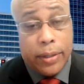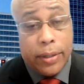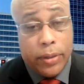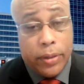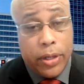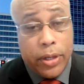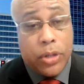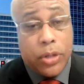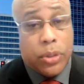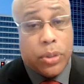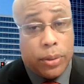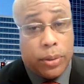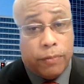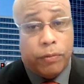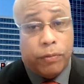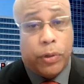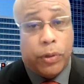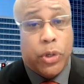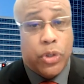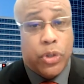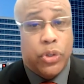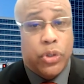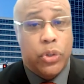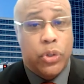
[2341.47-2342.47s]
These are the
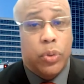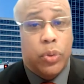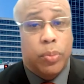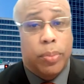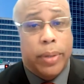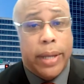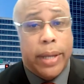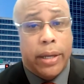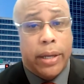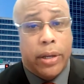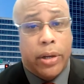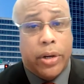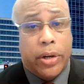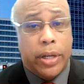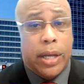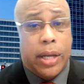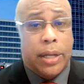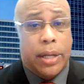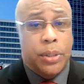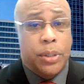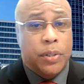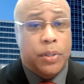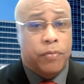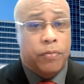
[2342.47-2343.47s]
first two Black
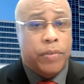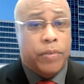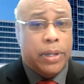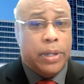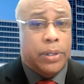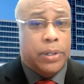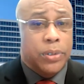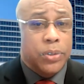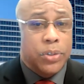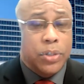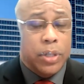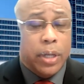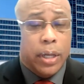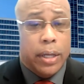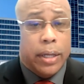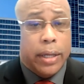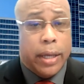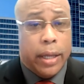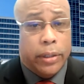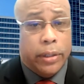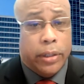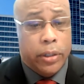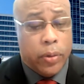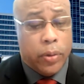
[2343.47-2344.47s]
cardiology fellows
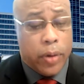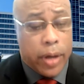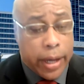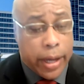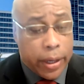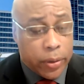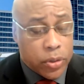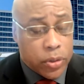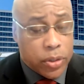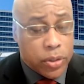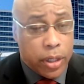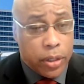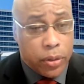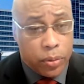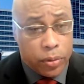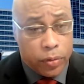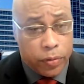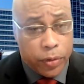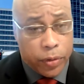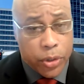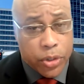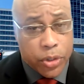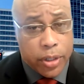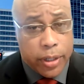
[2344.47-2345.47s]
at the Ohio State
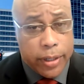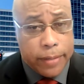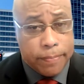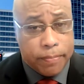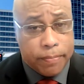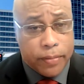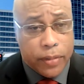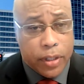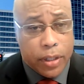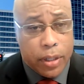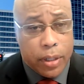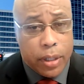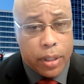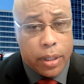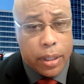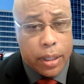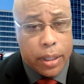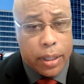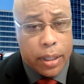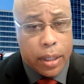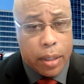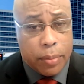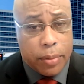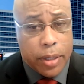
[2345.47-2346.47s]
University.
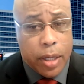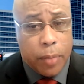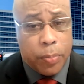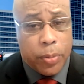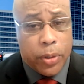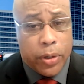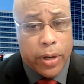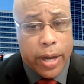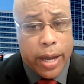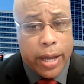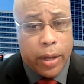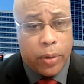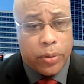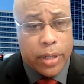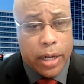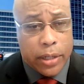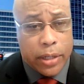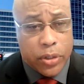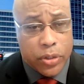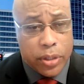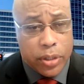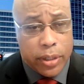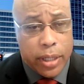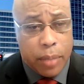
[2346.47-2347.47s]
Keep your eye on
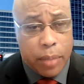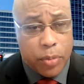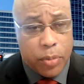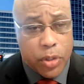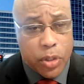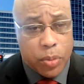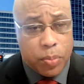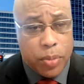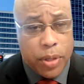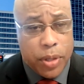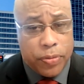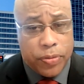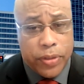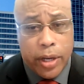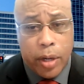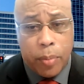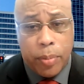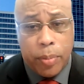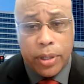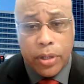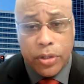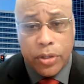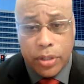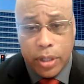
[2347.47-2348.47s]
Dr. Sakima Smith there,
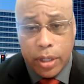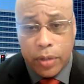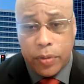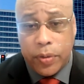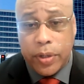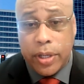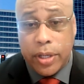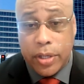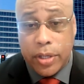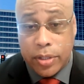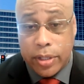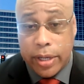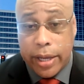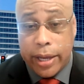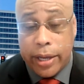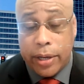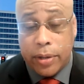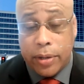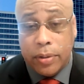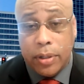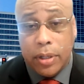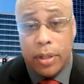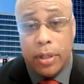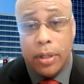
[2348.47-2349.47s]
because here he is
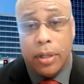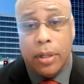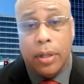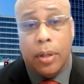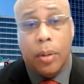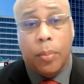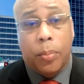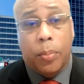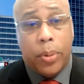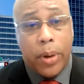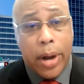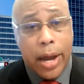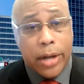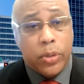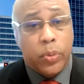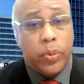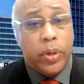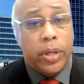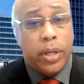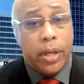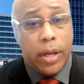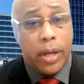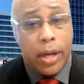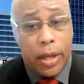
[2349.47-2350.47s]
now
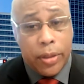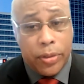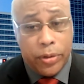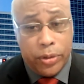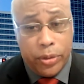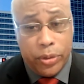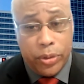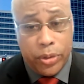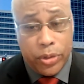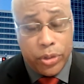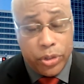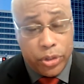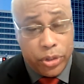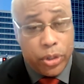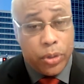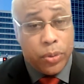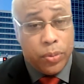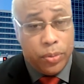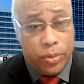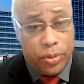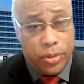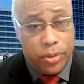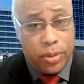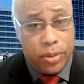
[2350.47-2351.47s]
proctoring other
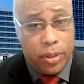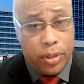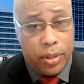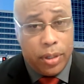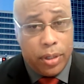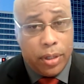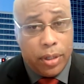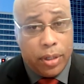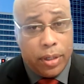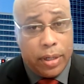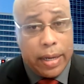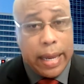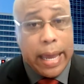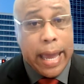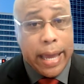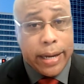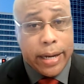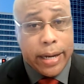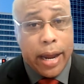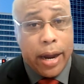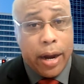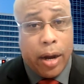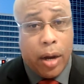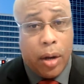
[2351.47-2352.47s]
students
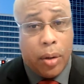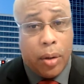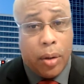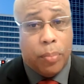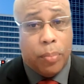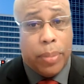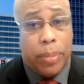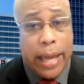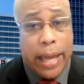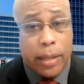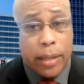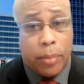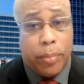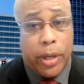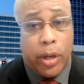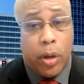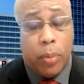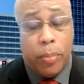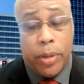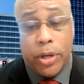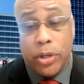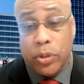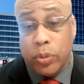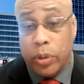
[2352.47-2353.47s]
at our Black
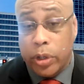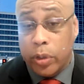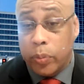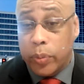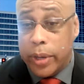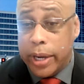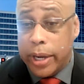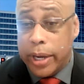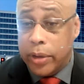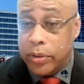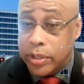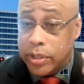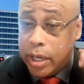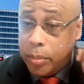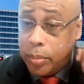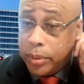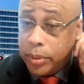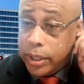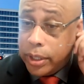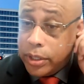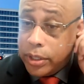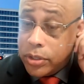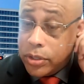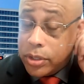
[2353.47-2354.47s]
male mentoring
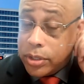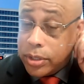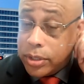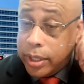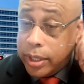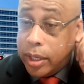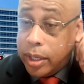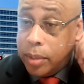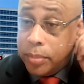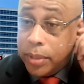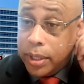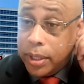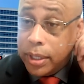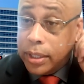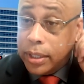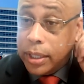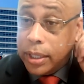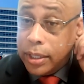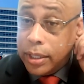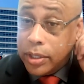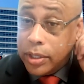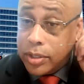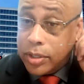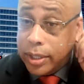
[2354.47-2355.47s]
roundtable. And this is him
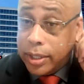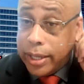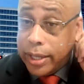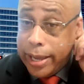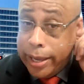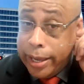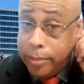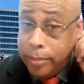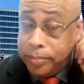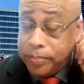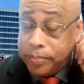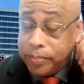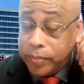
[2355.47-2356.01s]
in his lab.